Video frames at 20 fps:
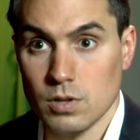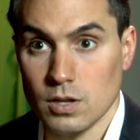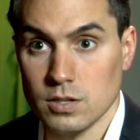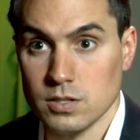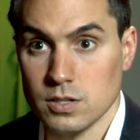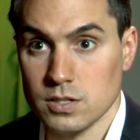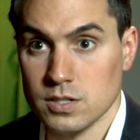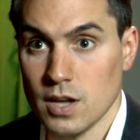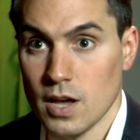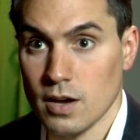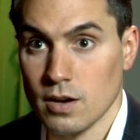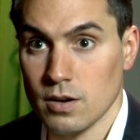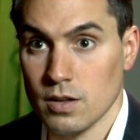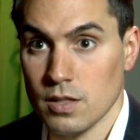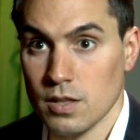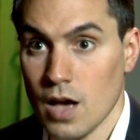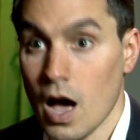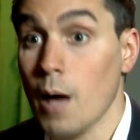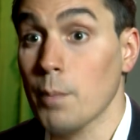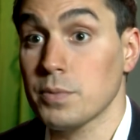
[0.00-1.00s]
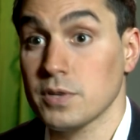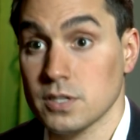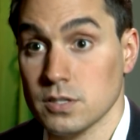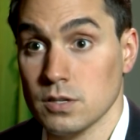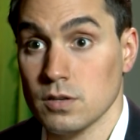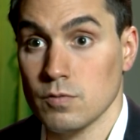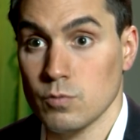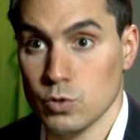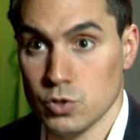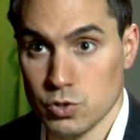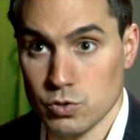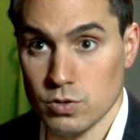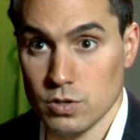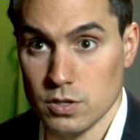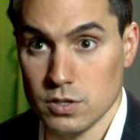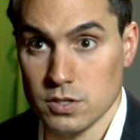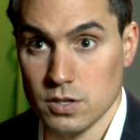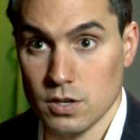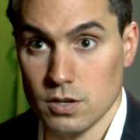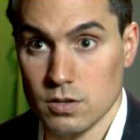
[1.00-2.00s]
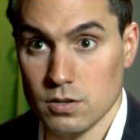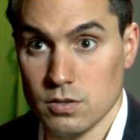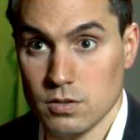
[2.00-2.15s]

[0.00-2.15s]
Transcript: That's exactly the opposite of what Julia said.